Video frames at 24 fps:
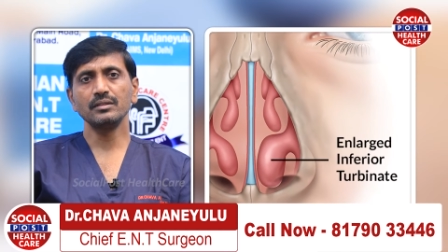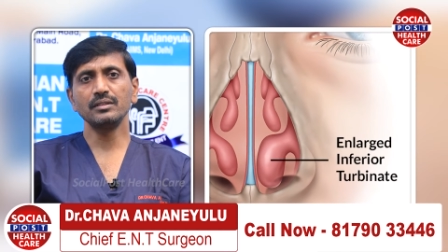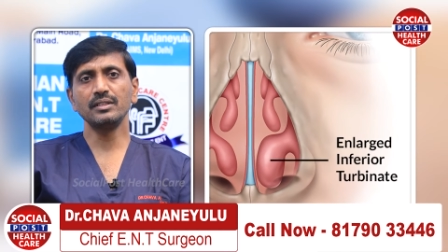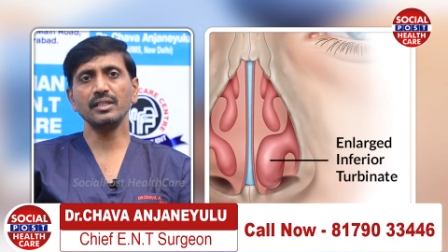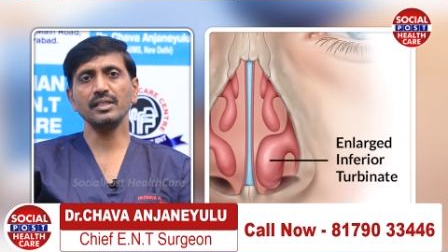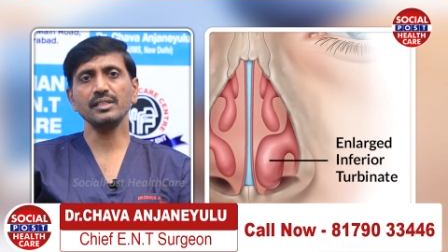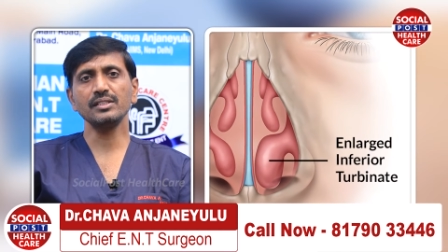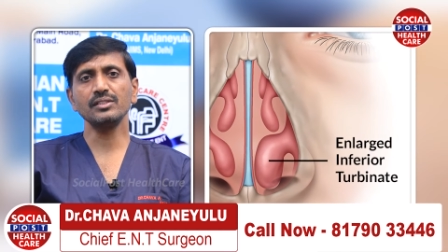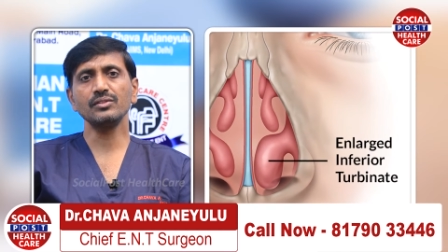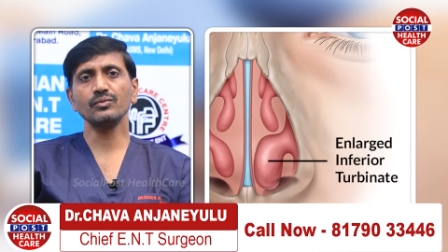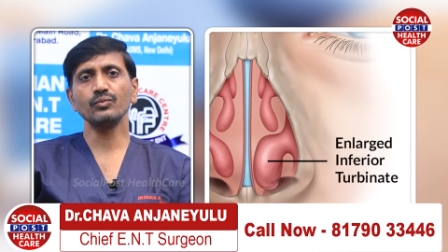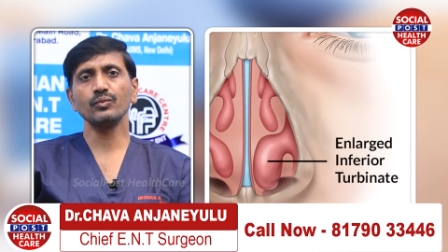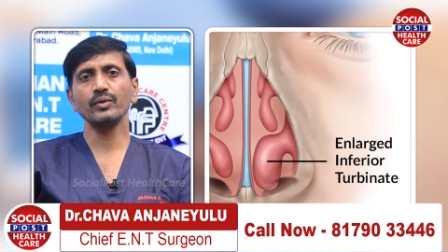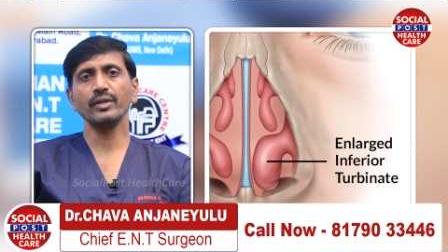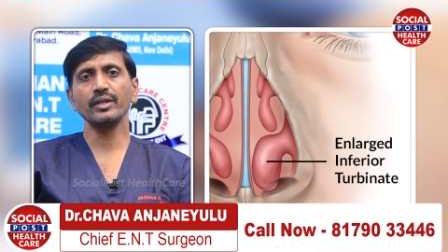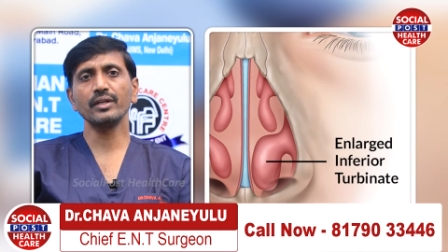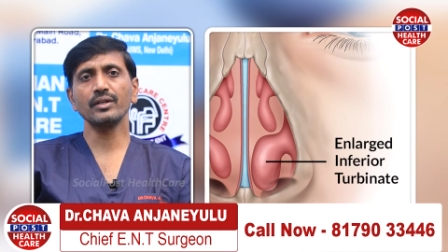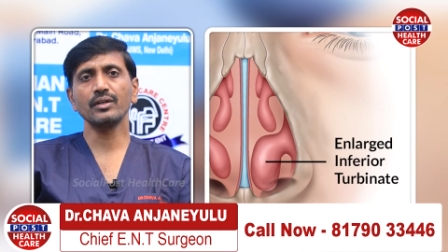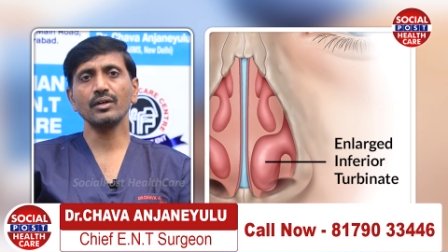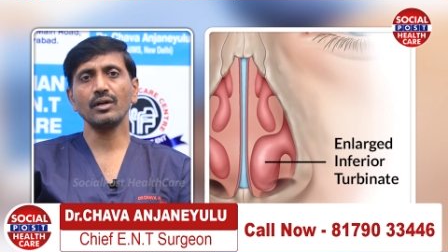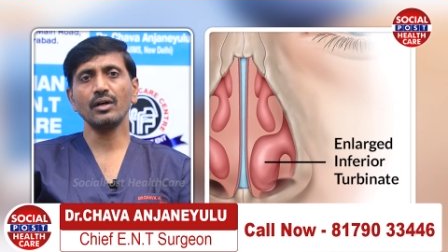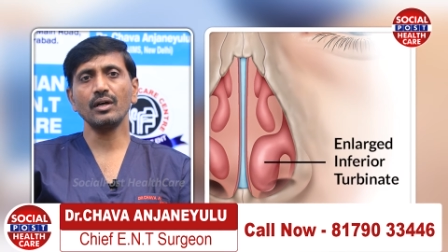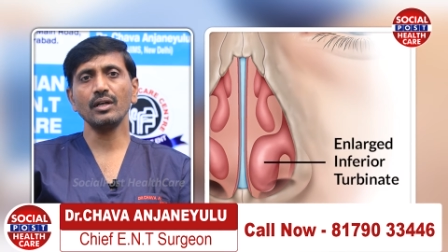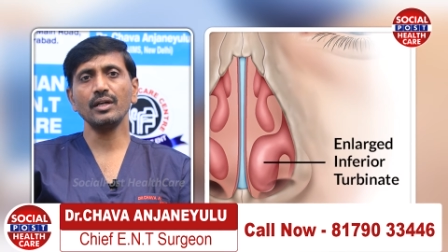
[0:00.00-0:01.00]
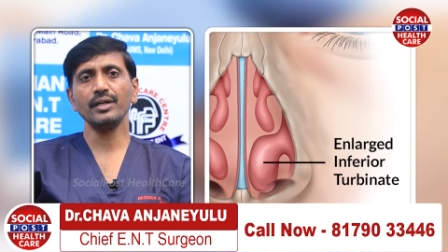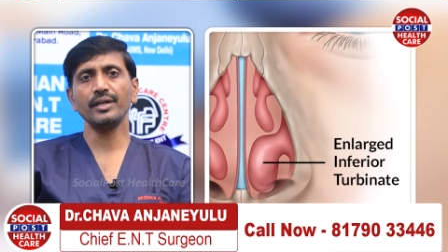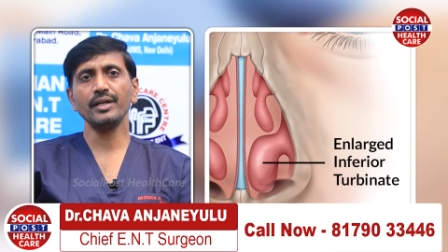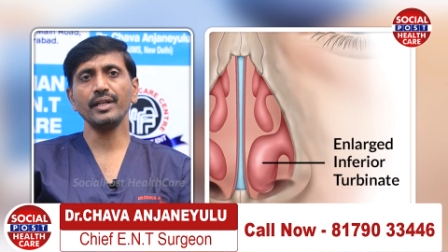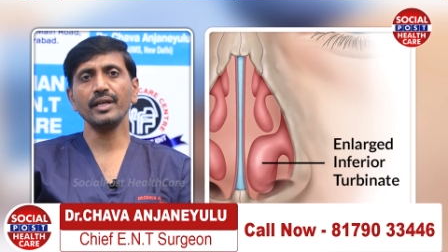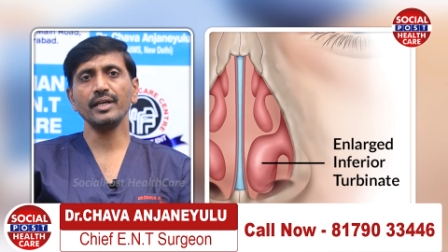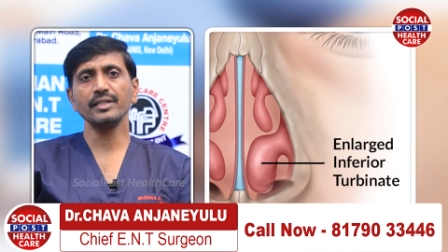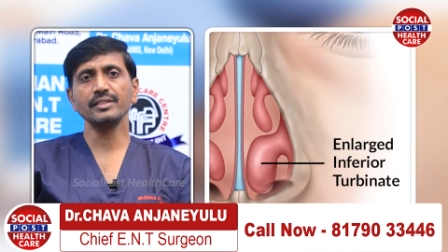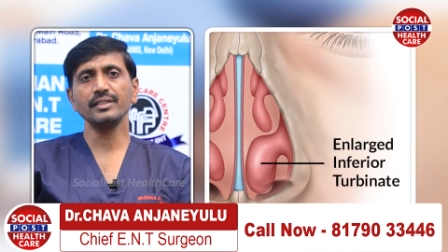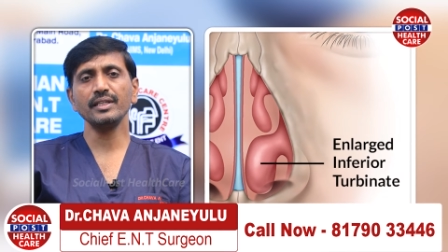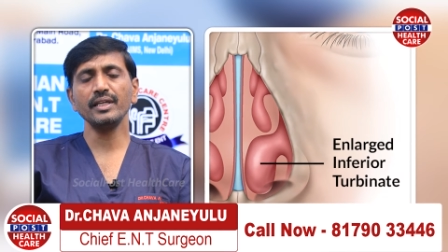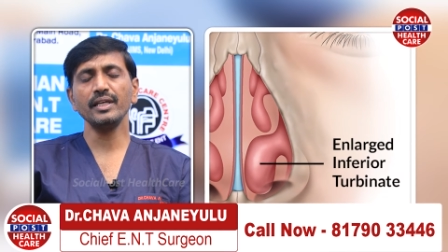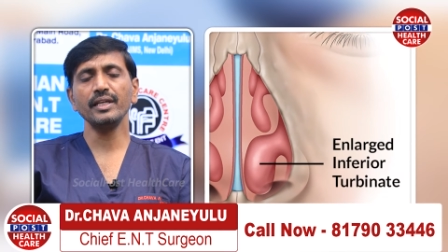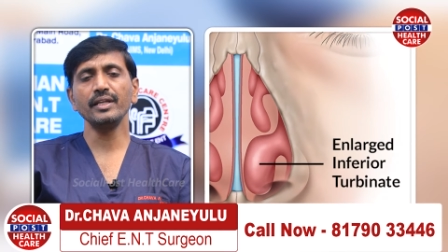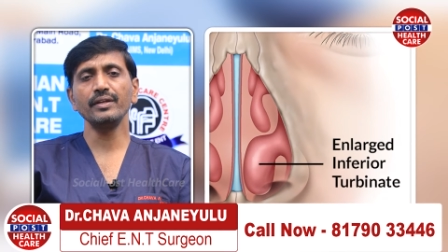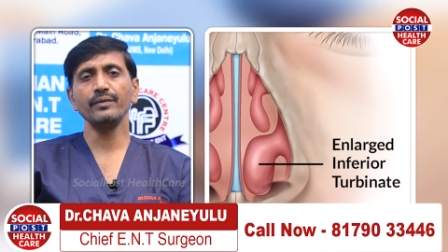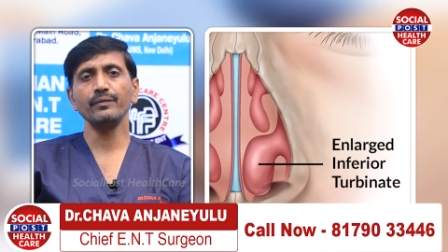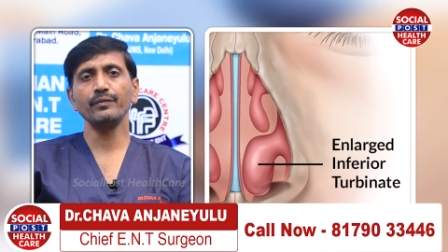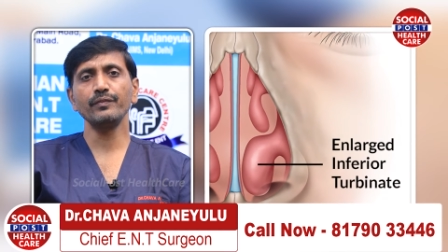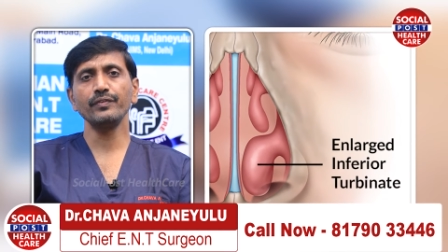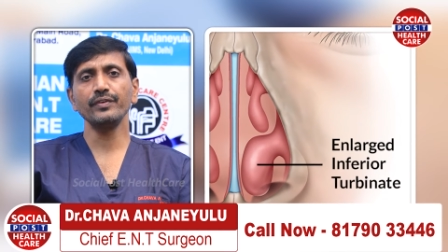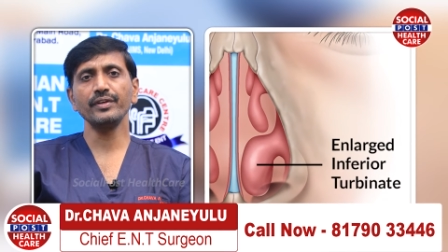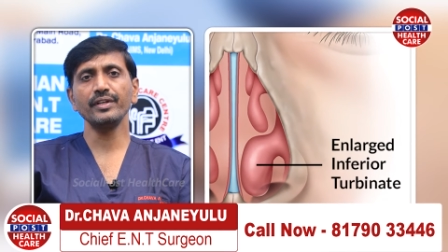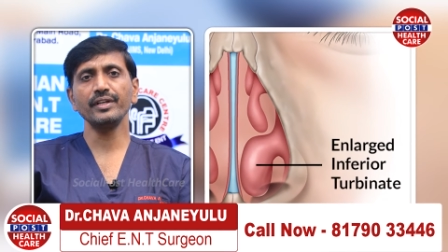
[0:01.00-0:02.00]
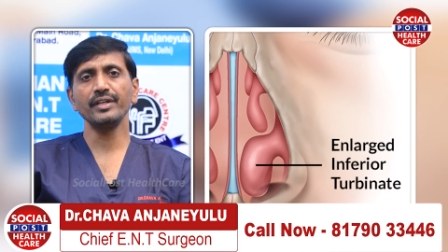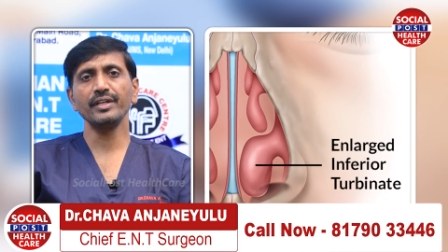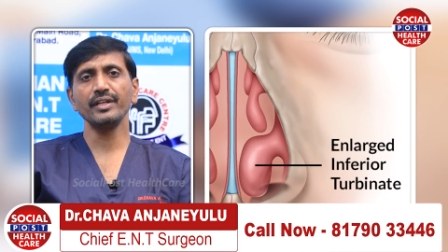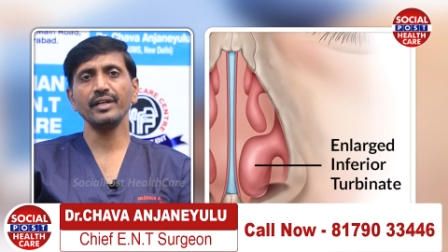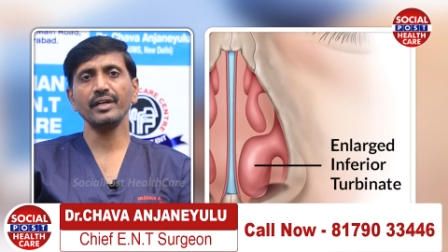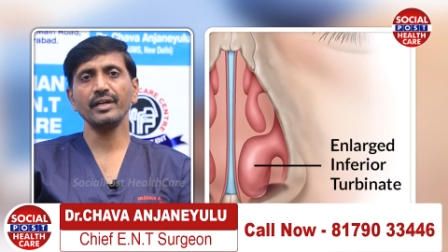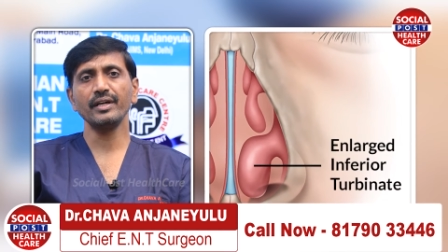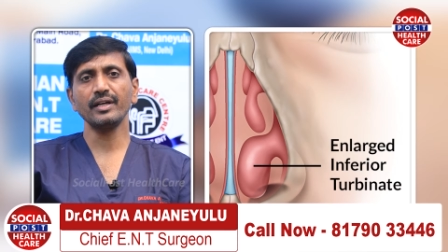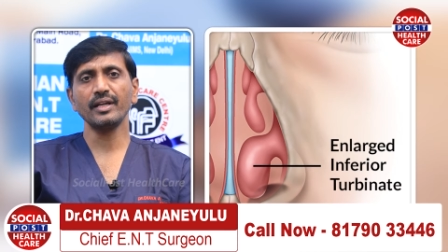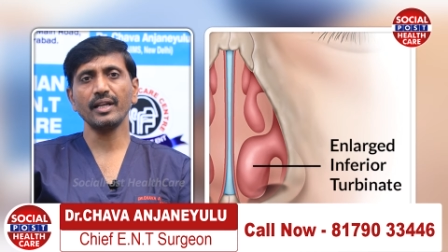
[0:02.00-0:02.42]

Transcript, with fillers: This we call it as inferior